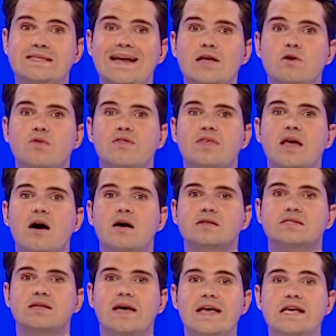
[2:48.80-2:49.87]
tell you that the
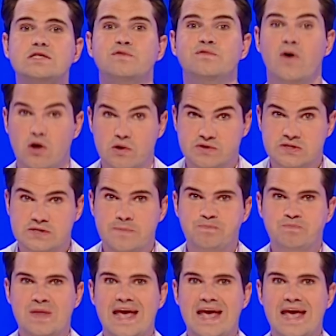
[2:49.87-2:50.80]
answer is false. Oh.